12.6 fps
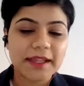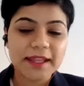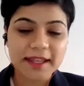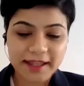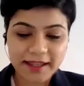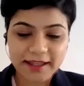
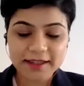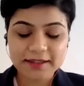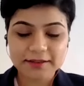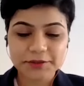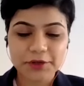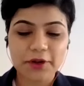he
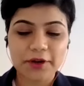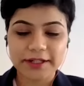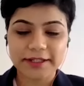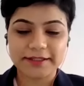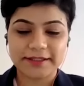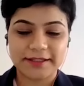taught
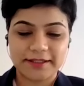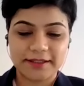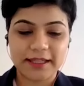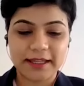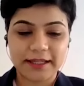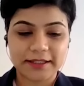us
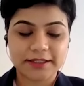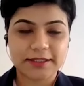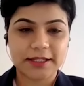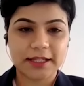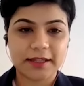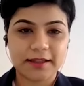that
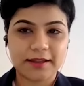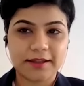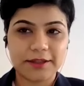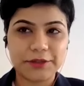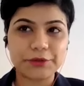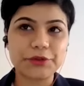
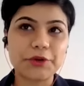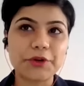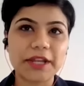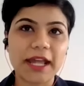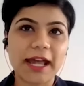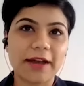you
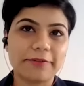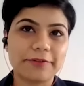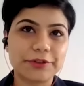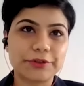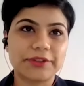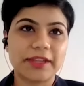don't
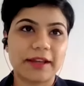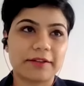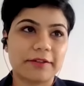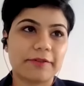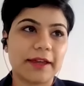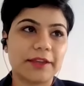have to
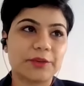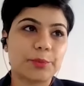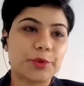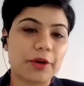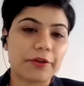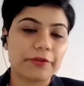sacrifice
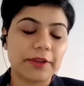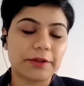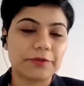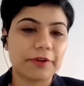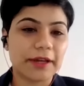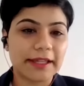
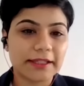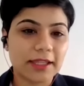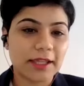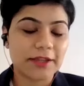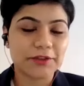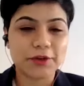profit for
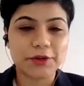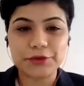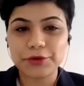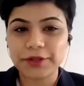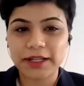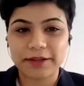ethics or you
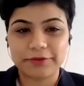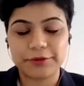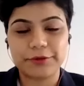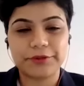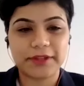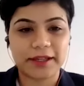don't have
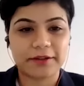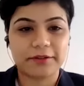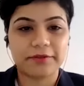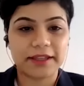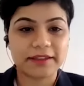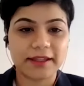to
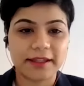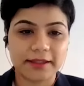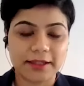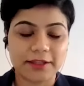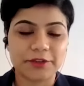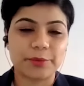sacrifice
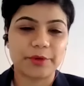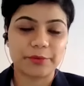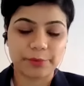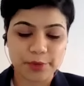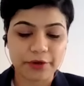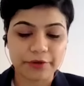ethics for
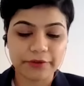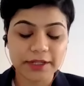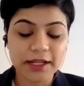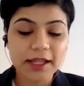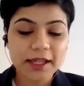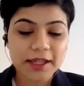profit
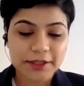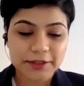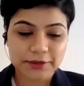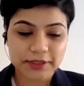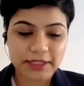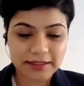
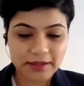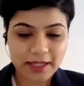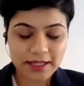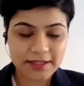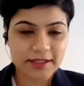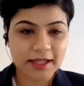so these
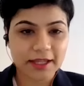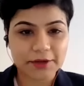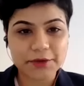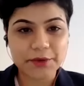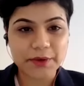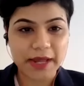things
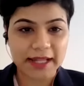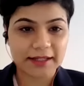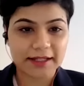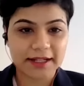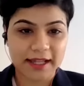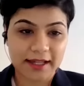can go
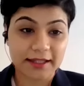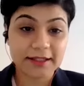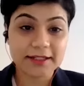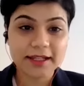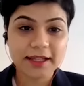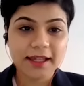hand in
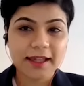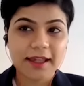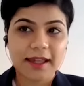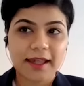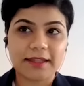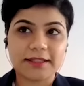hand
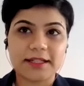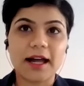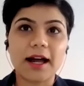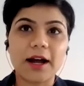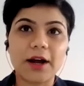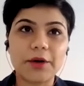and
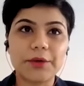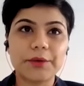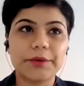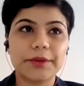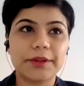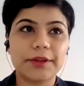
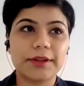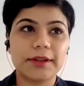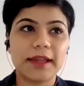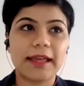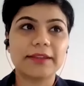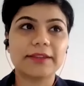how
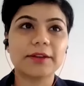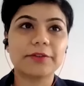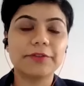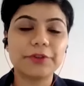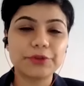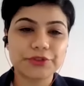as a
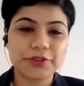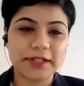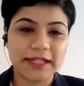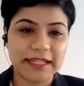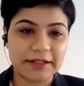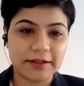future
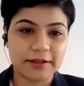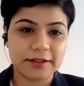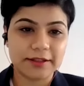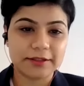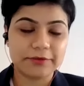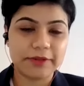
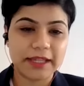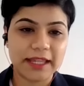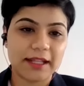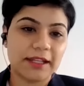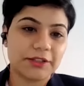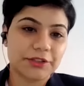leaders we
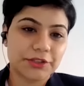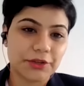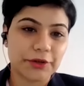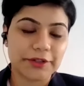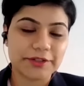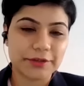can
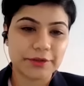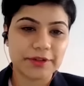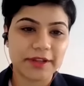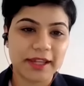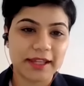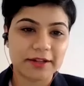ensure to
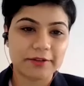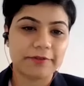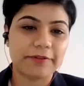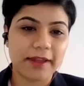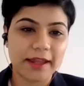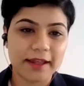create a
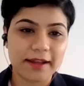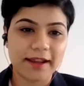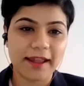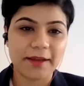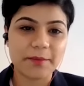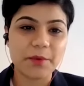fair
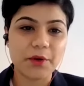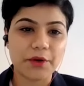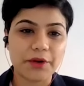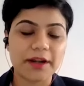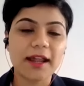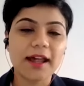and
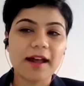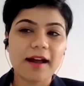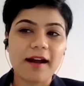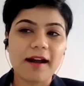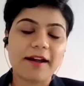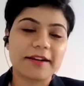more
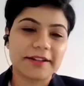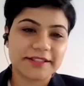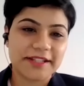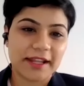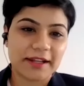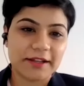
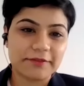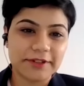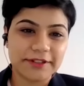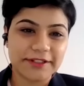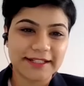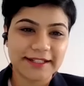understanding
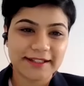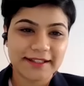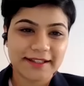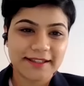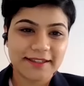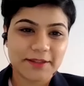world
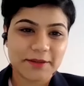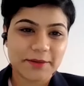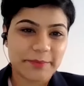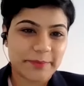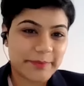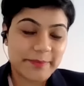
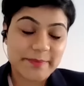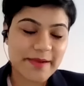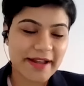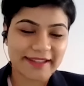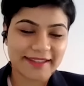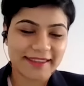so
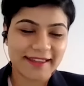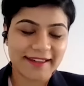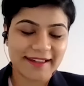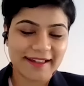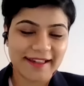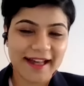I
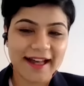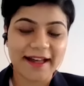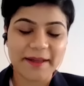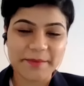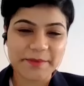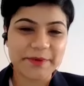think
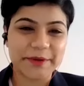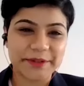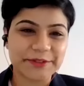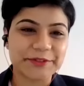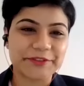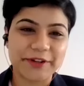I am
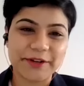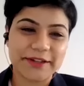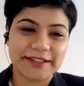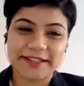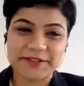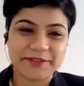going to follow
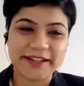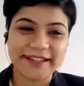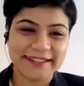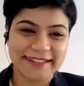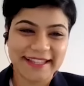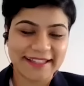his
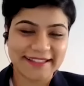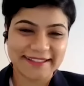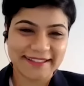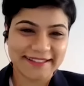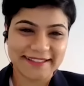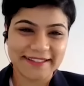advice
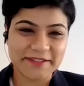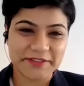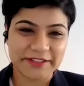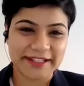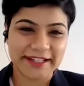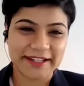and let's see
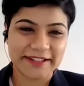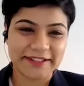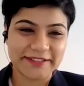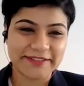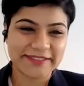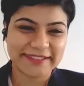what can I
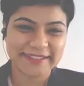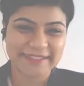do.